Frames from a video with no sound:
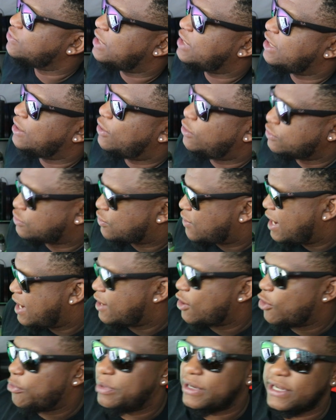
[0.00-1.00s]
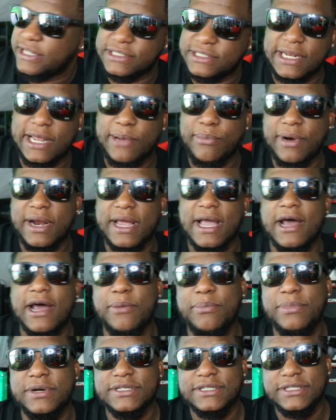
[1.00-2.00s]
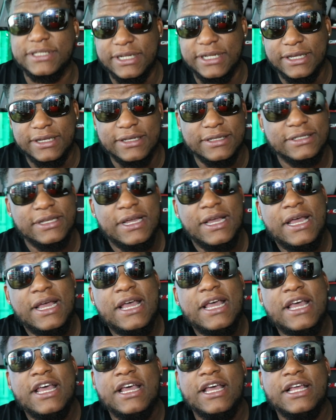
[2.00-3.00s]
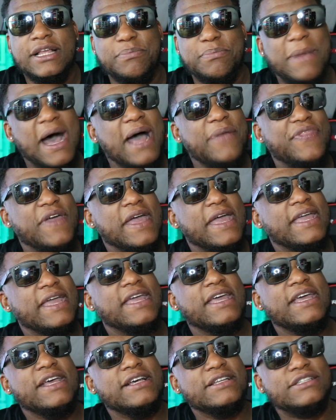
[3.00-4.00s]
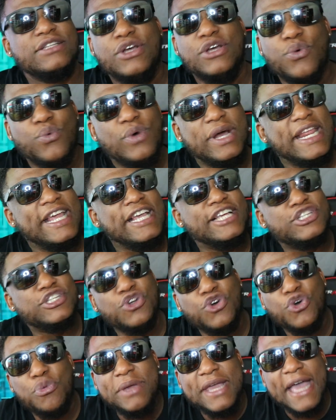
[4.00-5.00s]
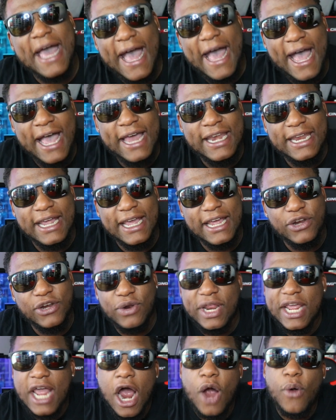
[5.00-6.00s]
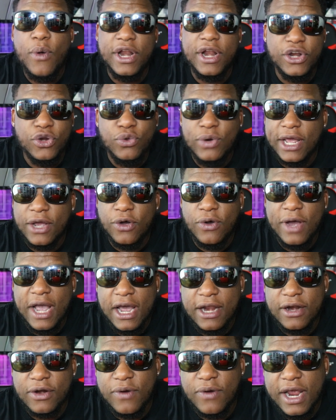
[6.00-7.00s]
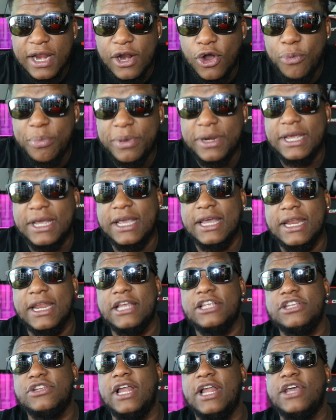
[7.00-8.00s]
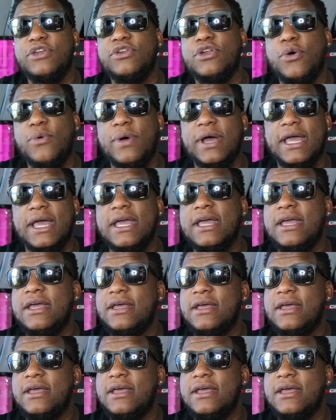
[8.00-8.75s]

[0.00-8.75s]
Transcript: you get those grand openings and they bring out a bunch of sneakers. My thing is, where these shoes be hiding it? Do they already knew they gonna have the grand opening and they just like, you know what?